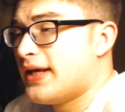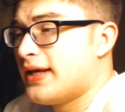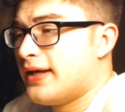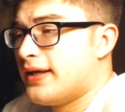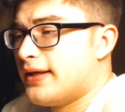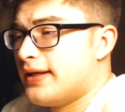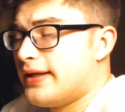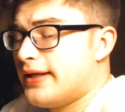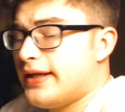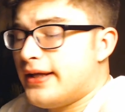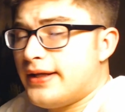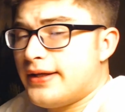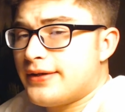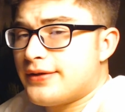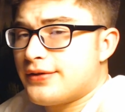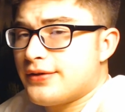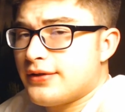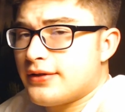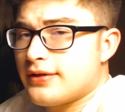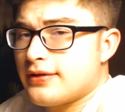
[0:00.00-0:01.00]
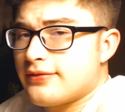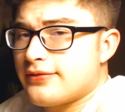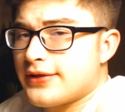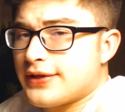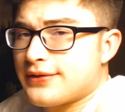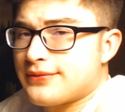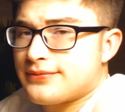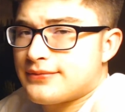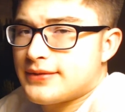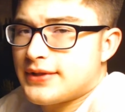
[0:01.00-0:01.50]
Hey, good evening.
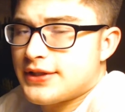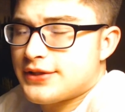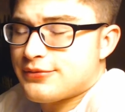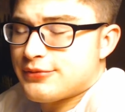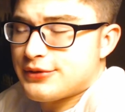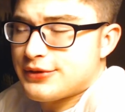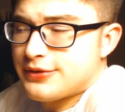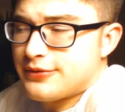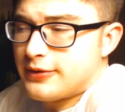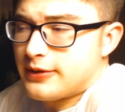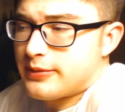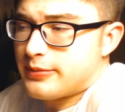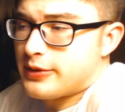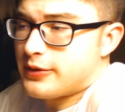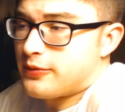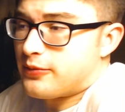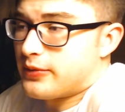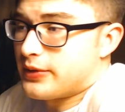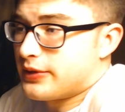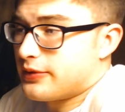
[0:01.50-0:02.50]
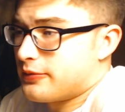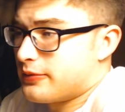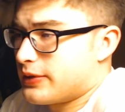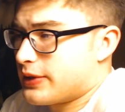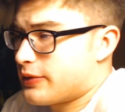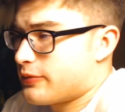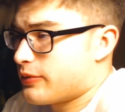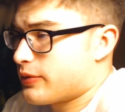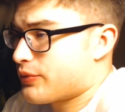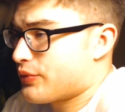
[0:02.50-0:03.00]
This one's going to be a really, really
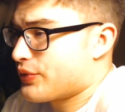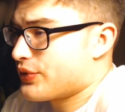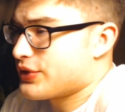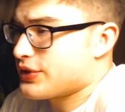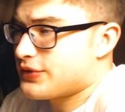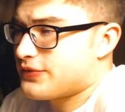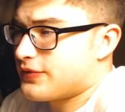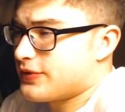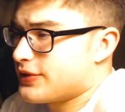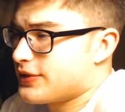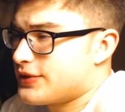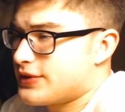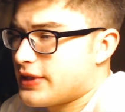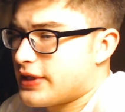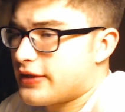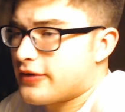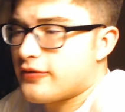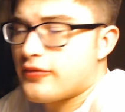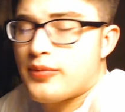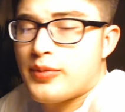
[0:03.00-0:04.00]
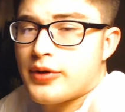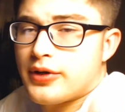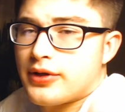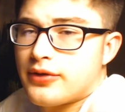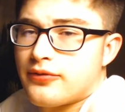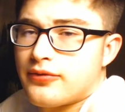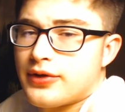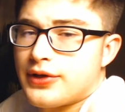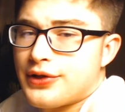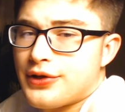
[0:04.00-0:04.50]
quick one just for the sake of putting a
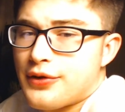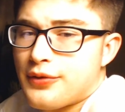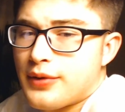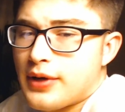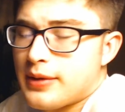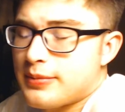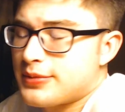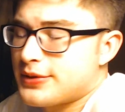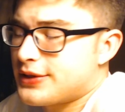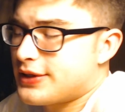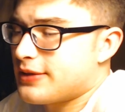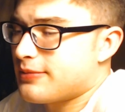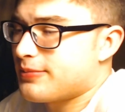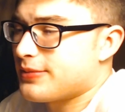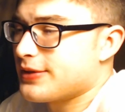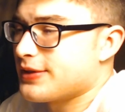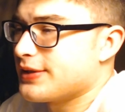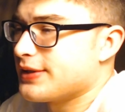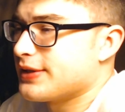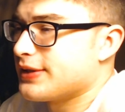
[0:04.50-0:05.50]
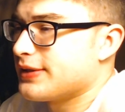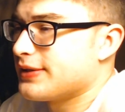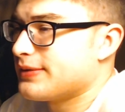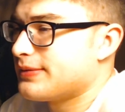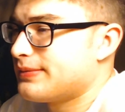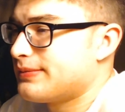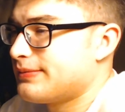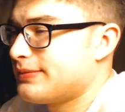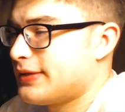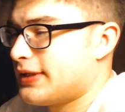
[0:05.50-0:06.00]
video up to keep the, uh,
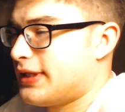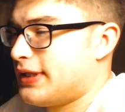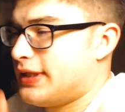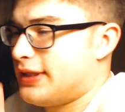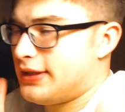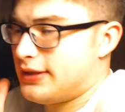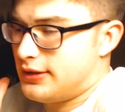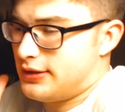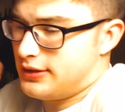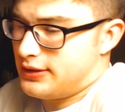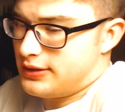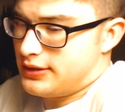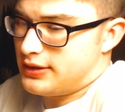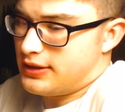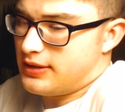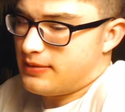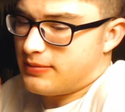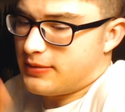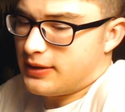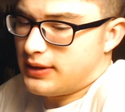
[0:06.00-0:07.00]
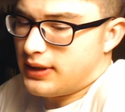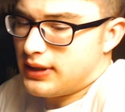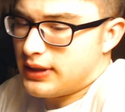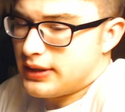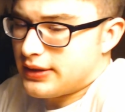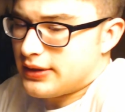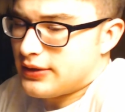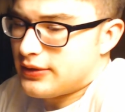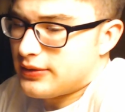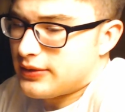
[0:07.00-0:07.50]
keep the line
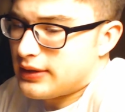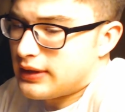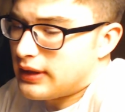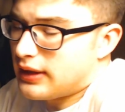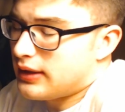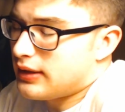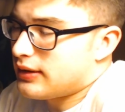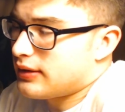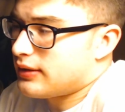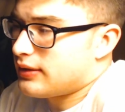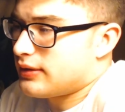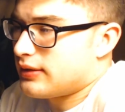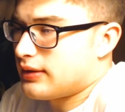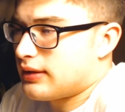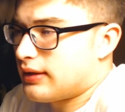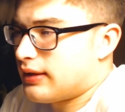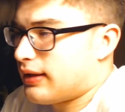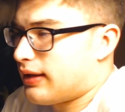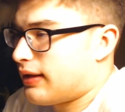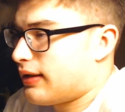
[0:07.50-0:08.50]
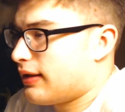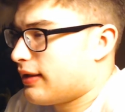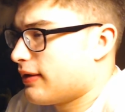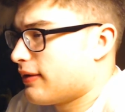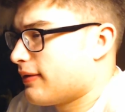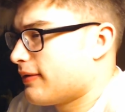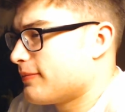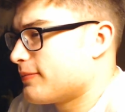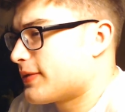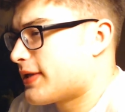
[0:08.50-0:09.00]
going. I, I,
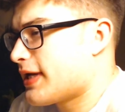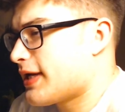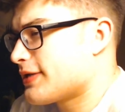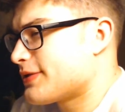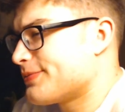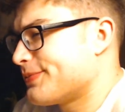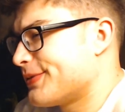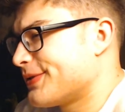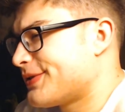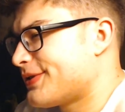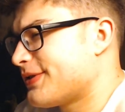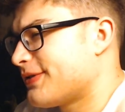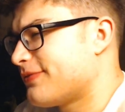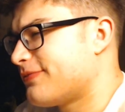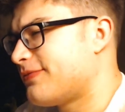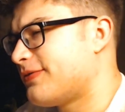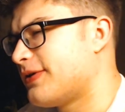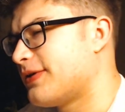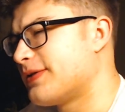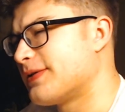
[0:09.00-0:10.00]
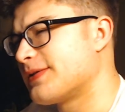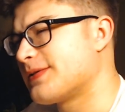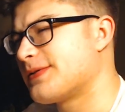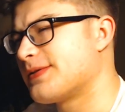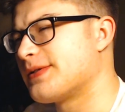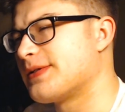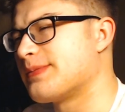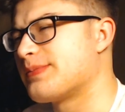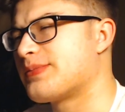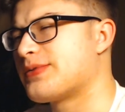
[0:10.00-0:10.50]
am catching myself falling
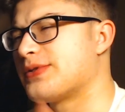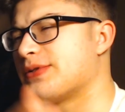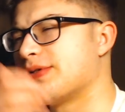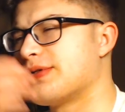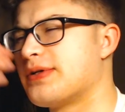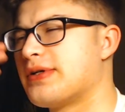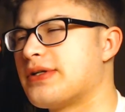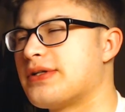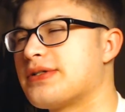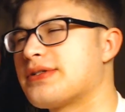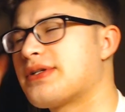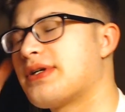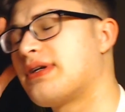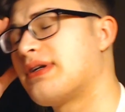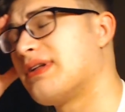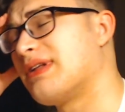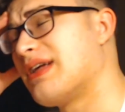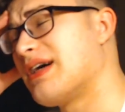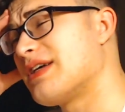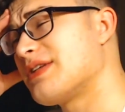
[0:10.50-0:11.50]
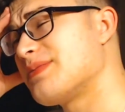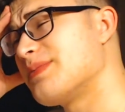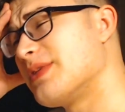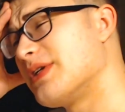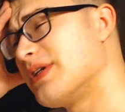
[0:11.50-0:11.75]
asleep, so I just kind of last minute